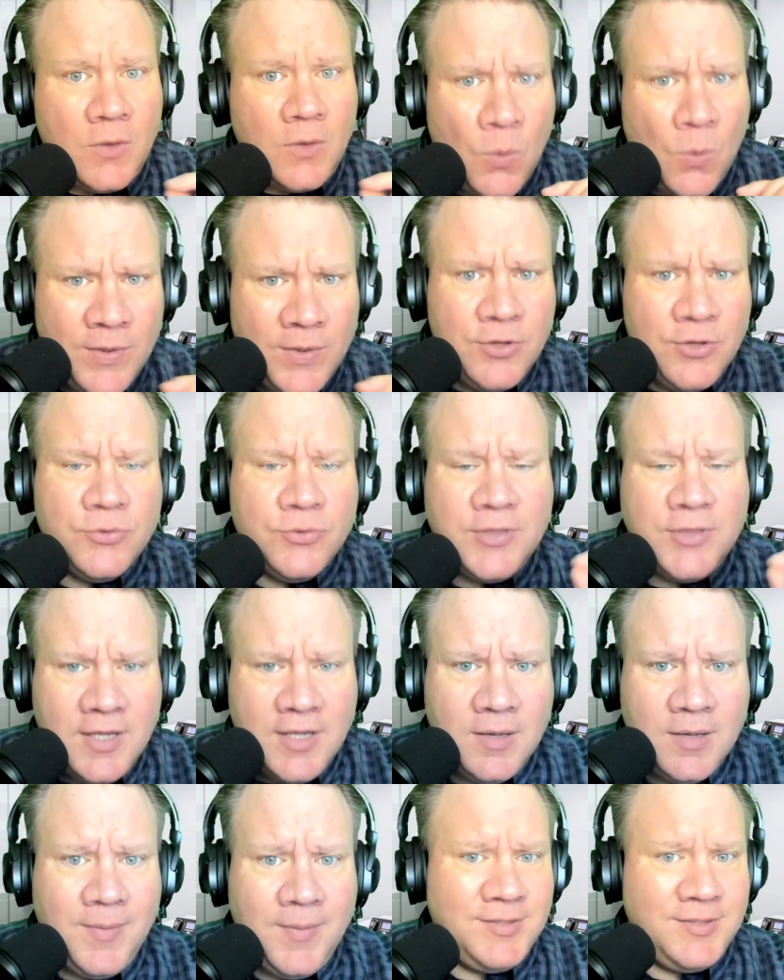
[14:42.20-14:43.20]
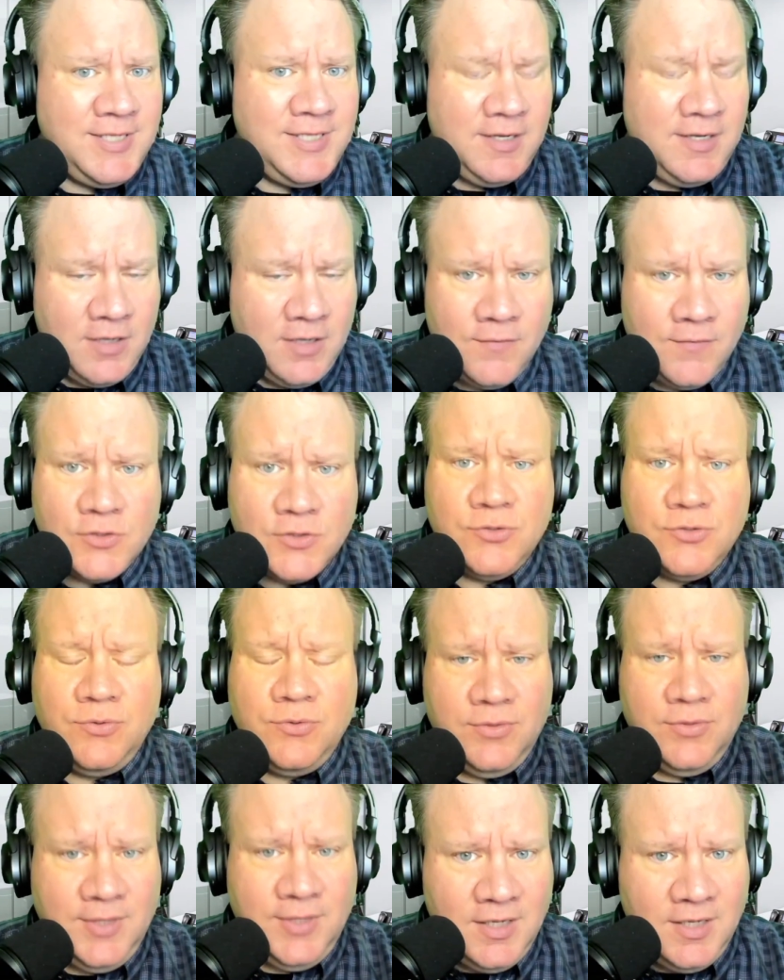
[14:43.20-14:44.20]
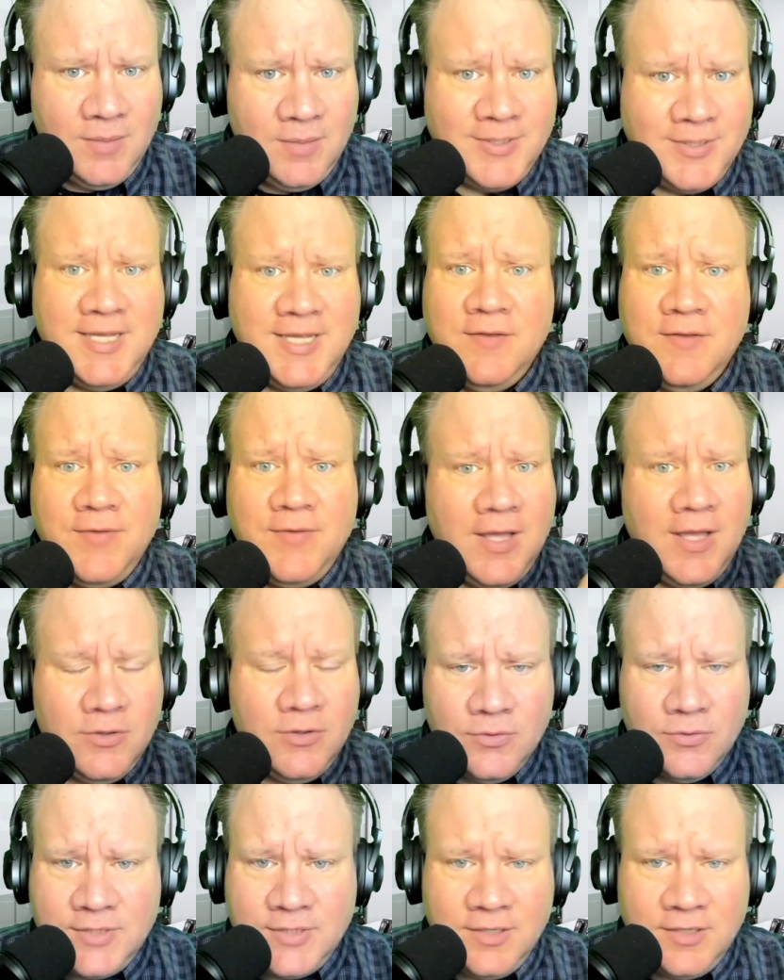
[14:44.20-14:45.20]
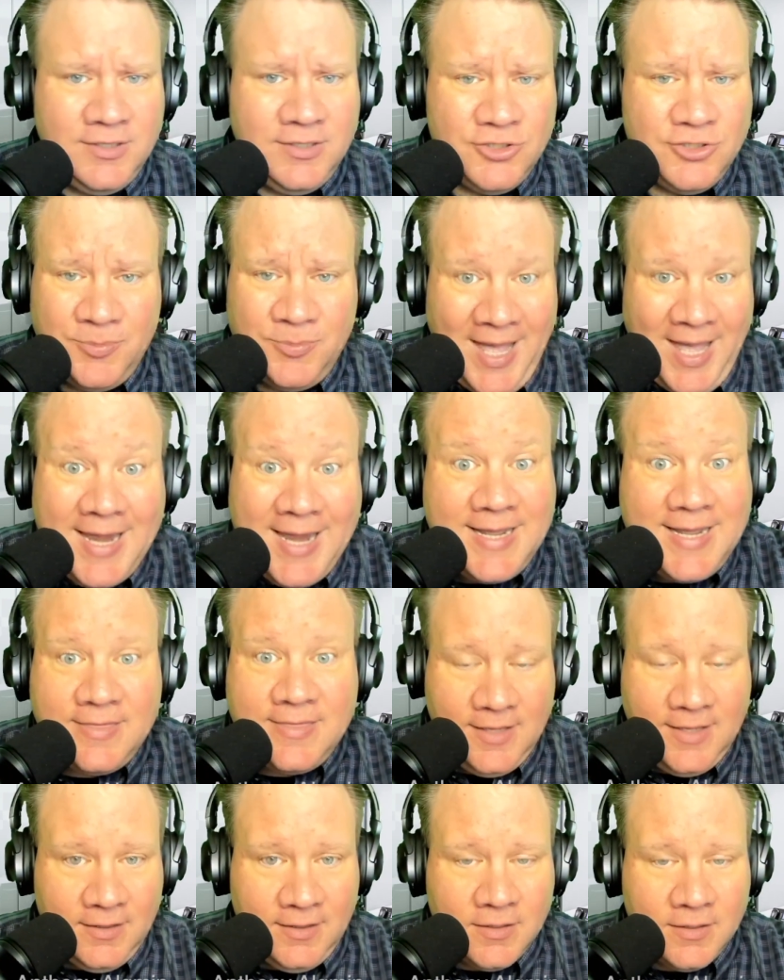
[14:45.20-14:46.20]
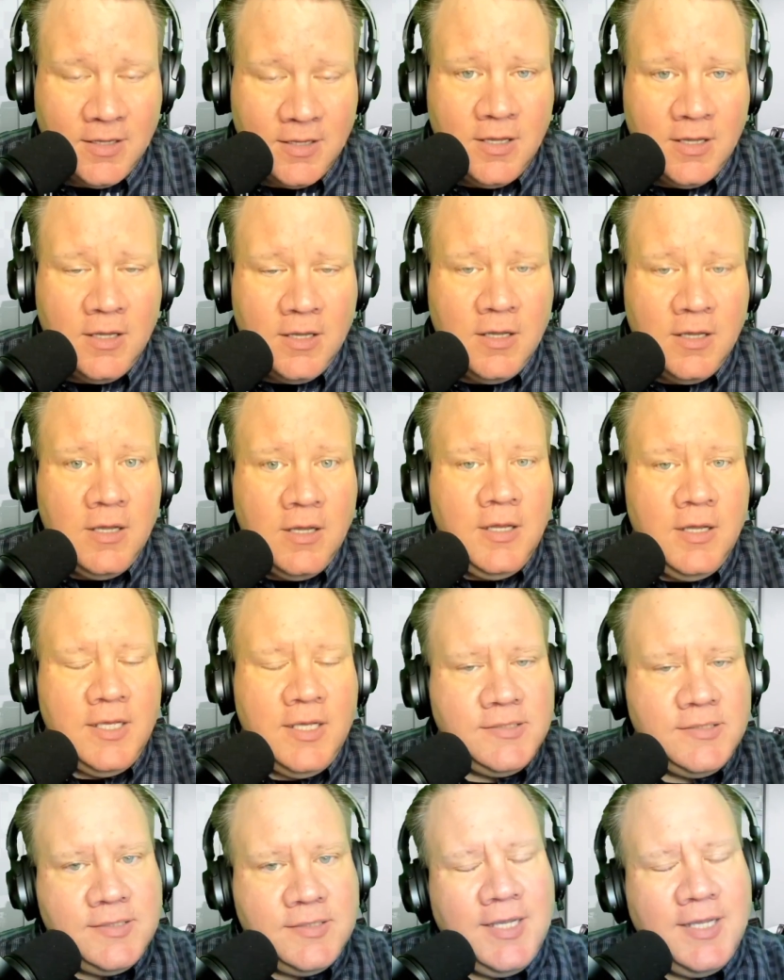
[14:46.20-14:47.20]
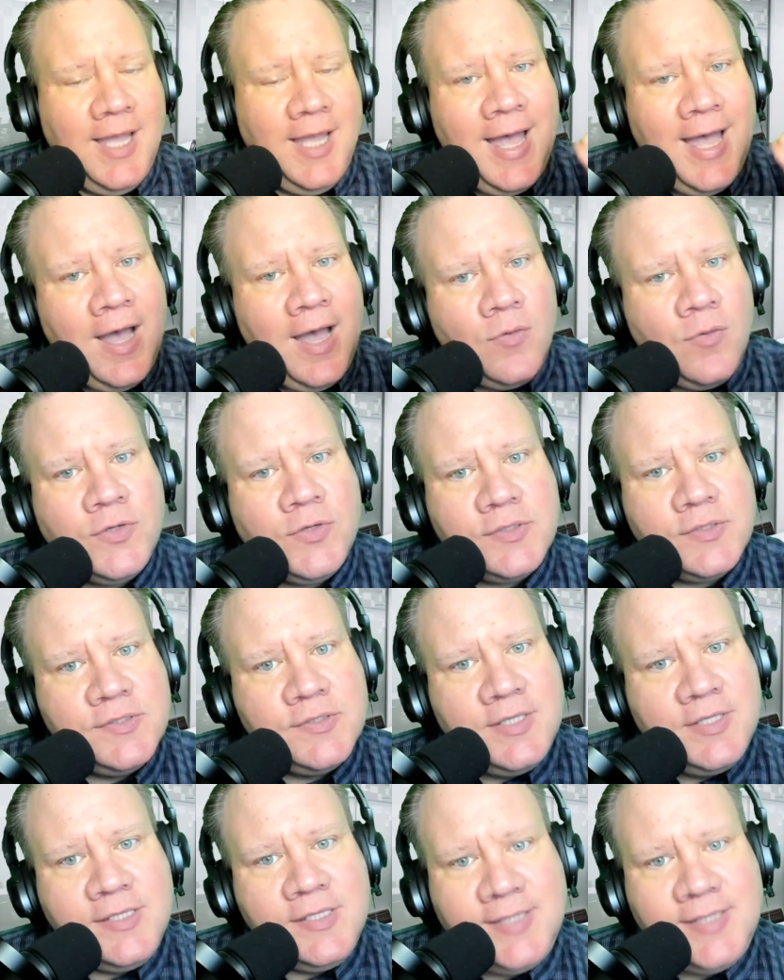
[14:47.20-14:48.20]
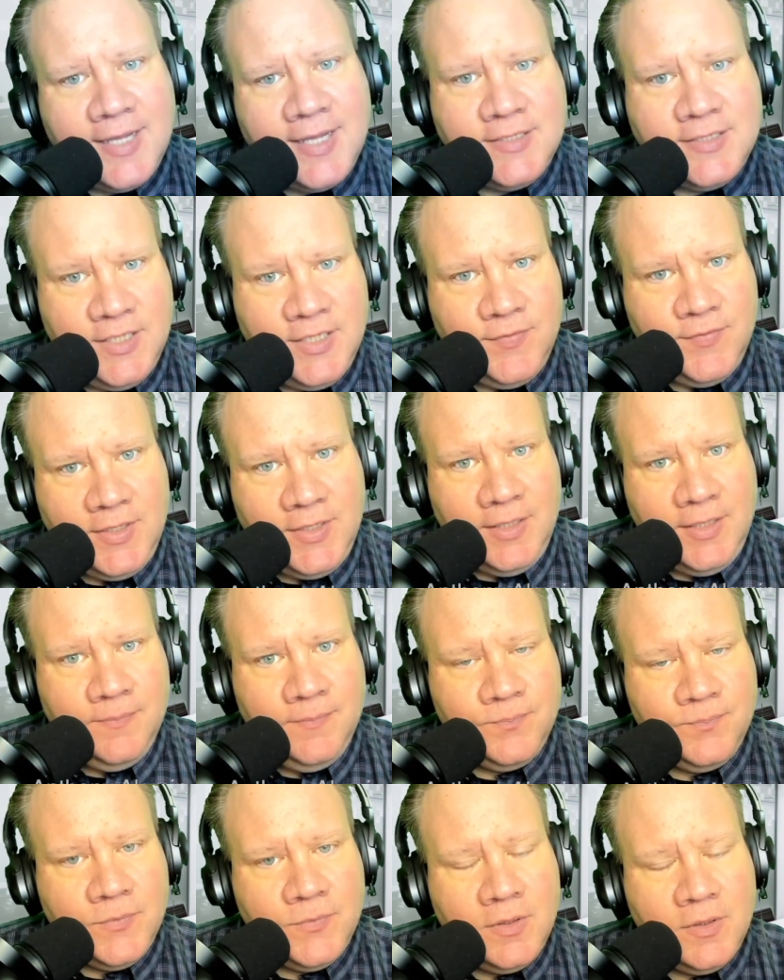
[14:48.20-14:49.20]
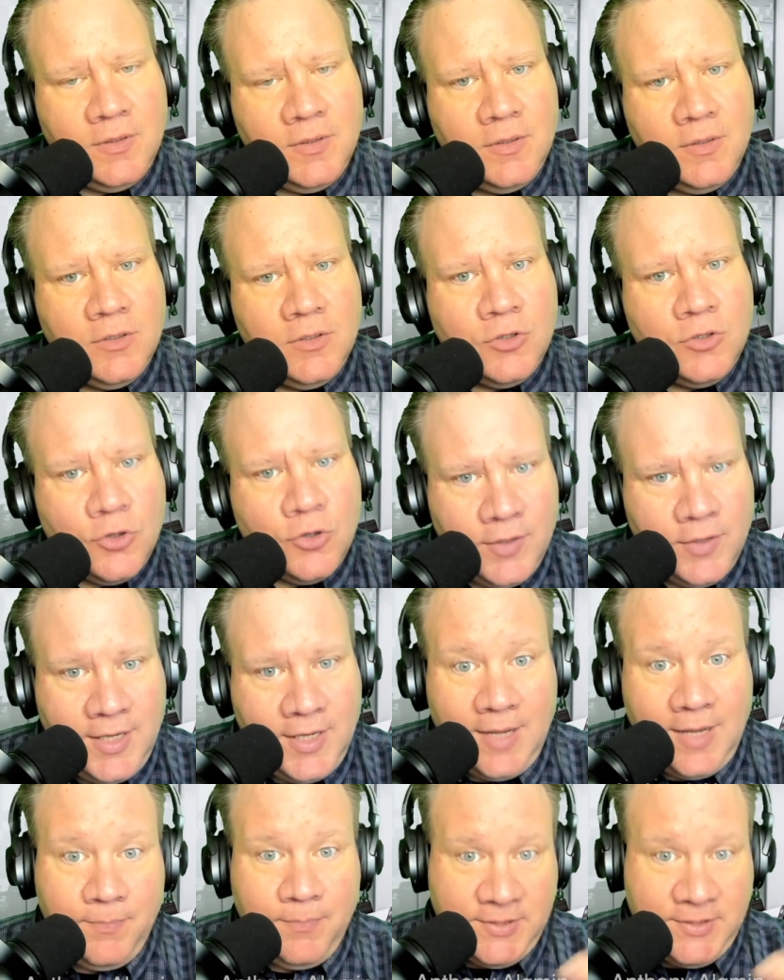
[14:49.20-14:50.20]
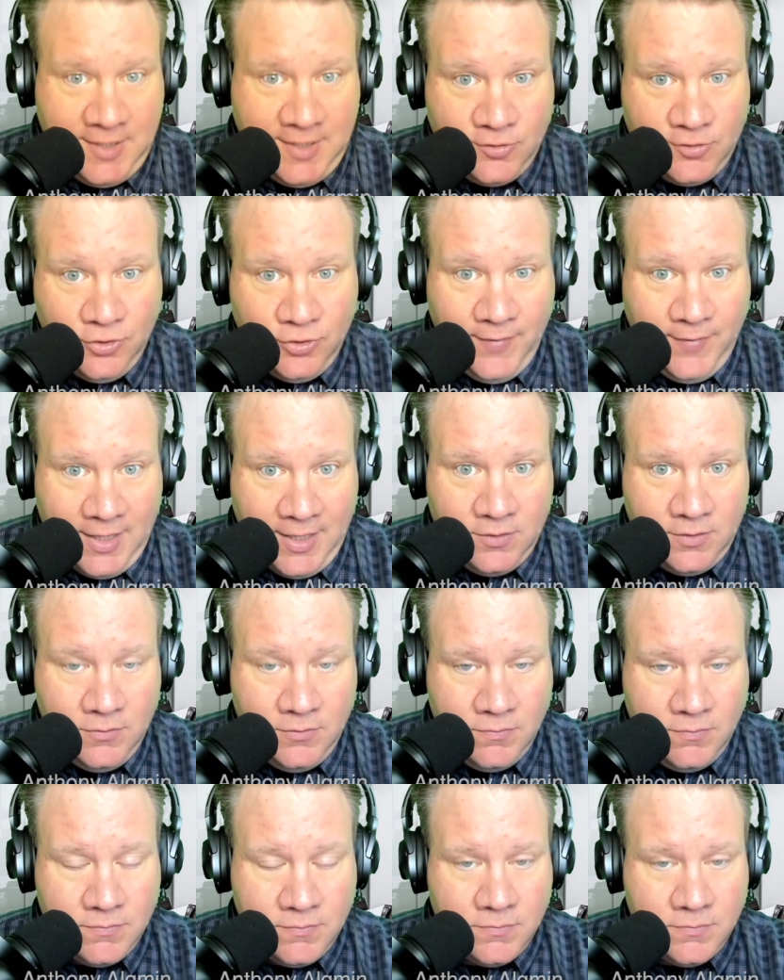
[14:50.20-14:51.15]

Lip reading: when they're thinking about data governance or they're thinking about data value or data leadership, anything, is think, how does this activity create potential value